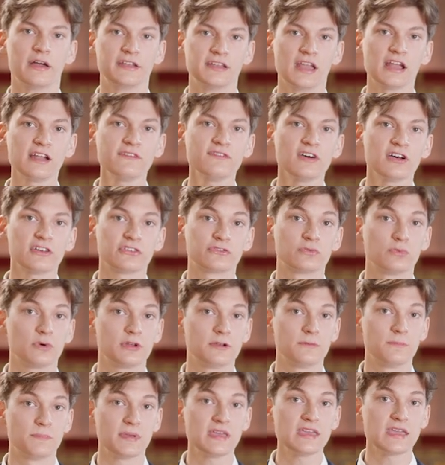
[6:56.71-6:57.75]
None of us
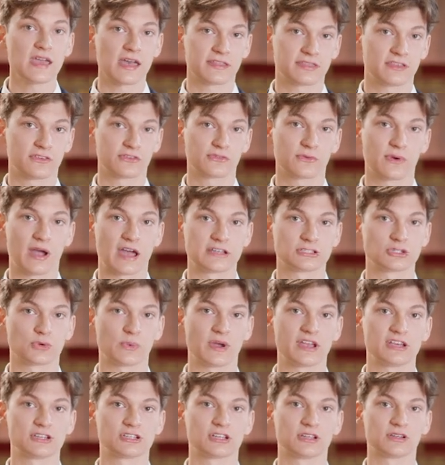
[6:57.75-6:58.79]
would be at this
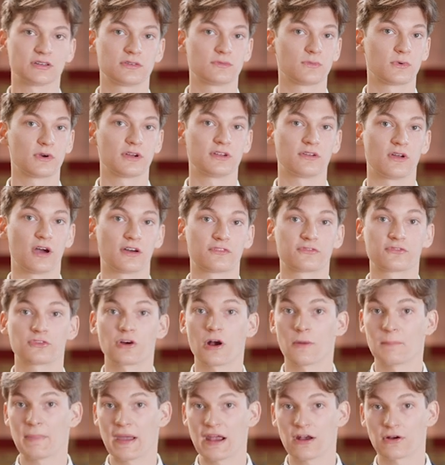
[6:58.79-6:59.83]
graduation were it not
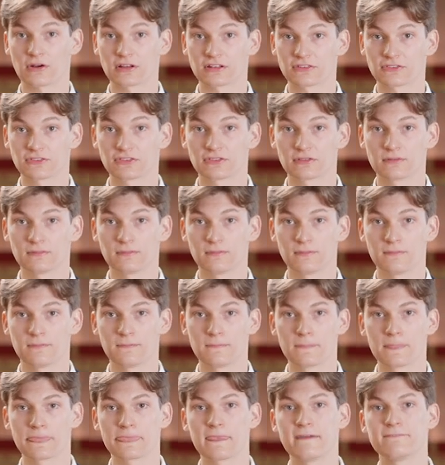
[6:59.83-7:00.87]
for our parents.
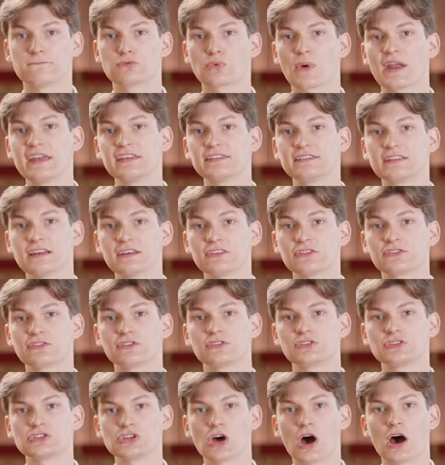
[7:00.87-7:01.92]
They've raised
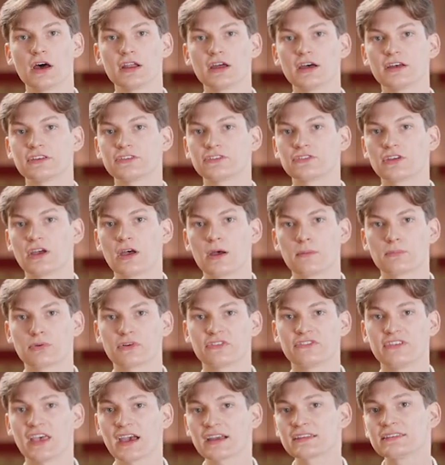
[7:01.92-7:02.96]
us, taught us,
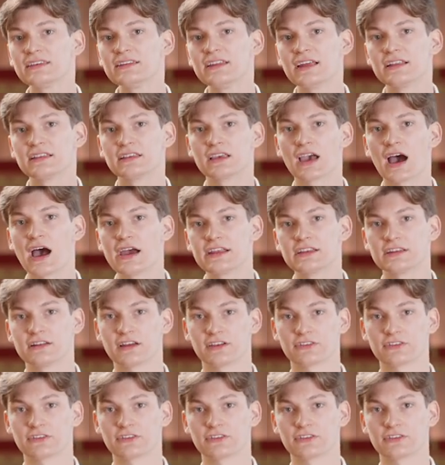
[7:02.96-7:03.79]
protected and guided